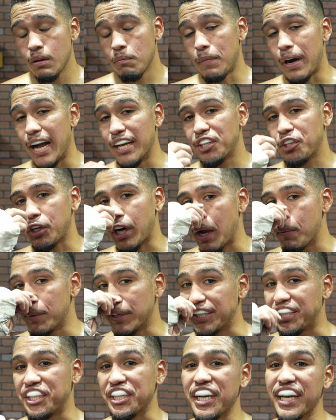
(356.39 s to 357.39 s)
My Instagram
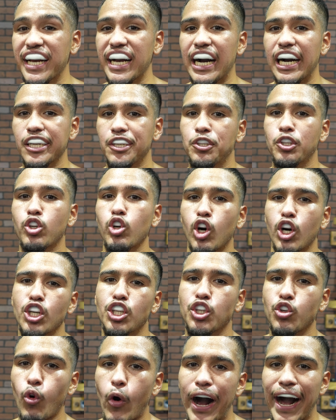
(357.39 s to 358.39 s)
is
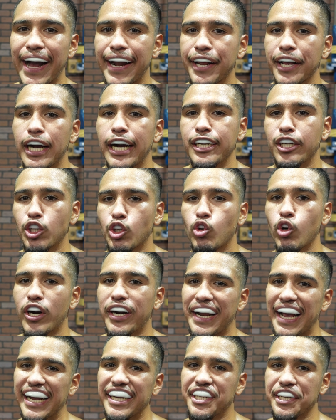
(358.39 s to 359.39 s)

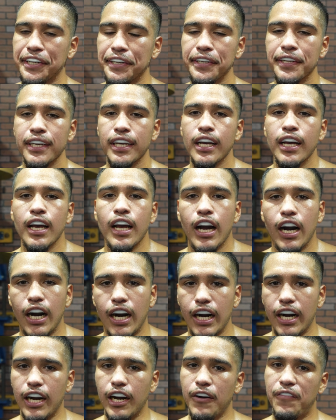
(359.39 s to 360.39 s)
G_squad_nation.
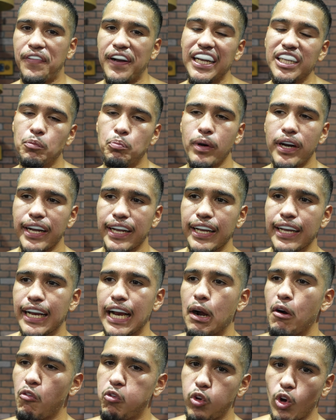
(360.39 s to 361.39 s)
Facebook,
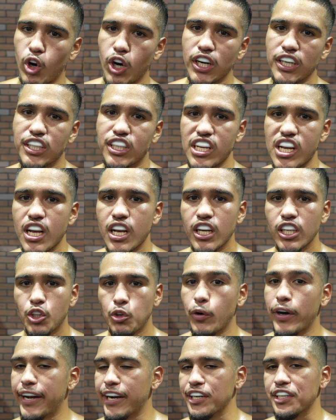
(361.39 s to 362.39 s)
Gabriel Flores.
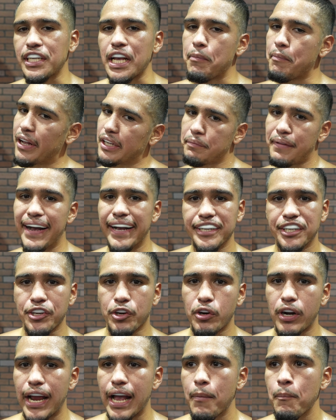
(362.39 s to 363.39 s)
Twitter, same as my
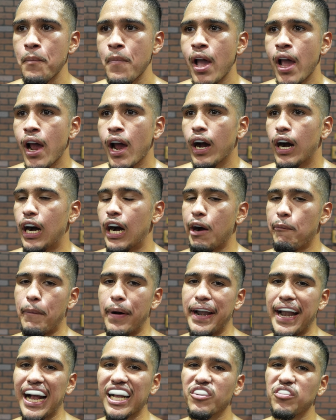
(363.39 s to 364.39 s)
Instagram.
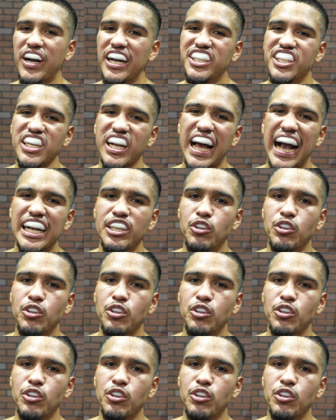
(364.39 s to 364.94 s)
My next fight, July